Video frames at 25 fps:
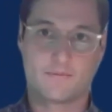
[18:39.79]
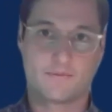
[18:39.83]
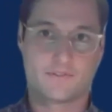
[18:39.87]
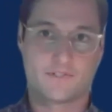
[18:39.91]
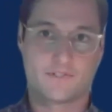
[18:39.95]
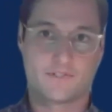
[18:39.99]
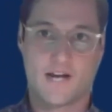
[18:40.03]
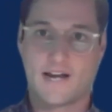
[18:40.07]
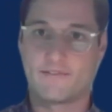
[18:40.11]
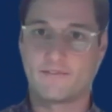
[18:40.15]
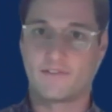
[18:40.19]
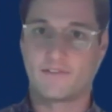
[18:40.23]
was
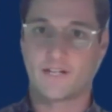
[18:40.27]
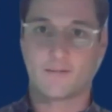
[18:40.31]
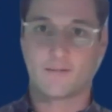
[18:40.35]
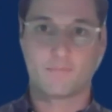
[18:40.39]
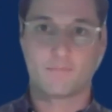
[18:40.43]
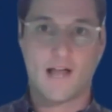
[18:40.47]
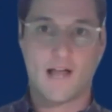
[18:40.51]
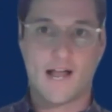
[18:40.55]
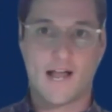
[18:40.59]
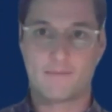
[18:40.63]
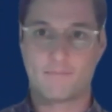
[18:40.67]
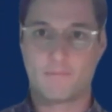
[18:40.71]
kind of like a
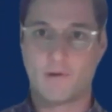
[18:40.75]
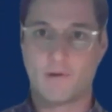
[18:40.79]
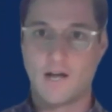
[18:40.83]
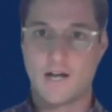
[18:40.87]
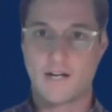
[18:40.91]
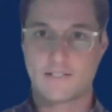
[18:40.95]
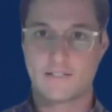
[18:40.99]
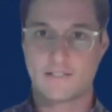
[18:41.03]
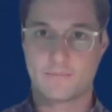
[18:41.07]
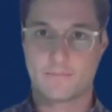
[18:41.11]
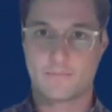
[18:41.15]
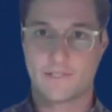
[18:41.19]
black
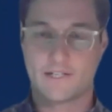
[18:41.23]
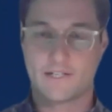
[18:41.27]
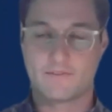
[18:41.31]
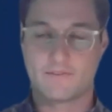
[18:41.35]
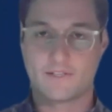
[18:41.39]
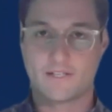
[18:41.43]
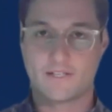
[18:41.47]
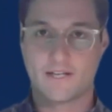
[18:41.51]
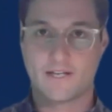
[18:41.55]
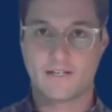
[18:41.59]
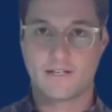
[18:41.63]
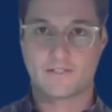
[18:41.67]
box, and we didn't
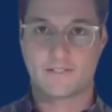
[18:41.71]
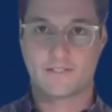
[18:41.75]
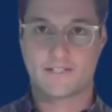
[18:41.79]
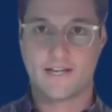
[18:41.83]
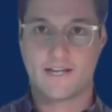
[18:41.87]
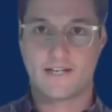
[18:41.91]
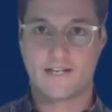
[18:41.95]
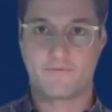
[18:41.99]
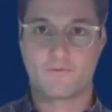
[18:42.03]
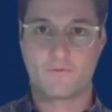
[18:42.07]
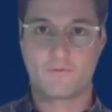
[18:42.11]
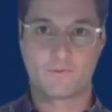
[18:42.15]
really
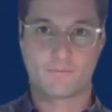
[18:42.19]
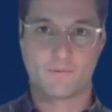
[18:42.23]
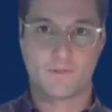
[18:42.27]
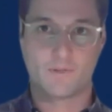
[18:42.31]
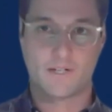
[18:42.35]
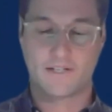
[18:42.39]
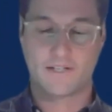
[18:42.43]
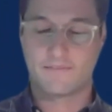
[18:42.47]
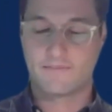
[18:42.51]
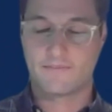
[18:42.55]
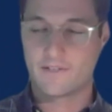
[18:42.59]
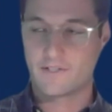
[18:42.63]
understand if it was
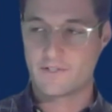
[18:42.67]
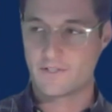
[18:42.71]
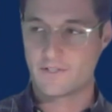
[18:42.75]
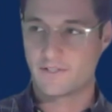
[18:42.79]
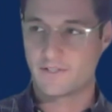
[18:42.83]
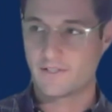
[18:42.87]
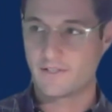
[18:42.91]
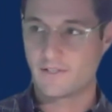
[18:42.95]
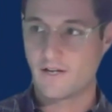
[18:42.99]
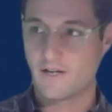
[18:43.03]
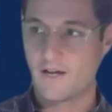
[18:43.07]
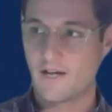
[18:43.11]
working
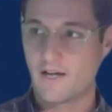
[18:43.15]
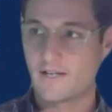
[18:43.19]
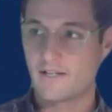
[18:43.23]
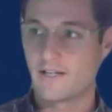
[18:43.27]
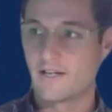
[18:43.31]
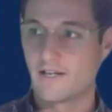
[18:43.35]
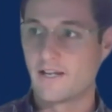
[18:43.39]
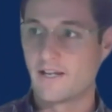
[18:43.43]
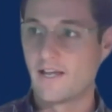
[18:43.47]
efficiently or not.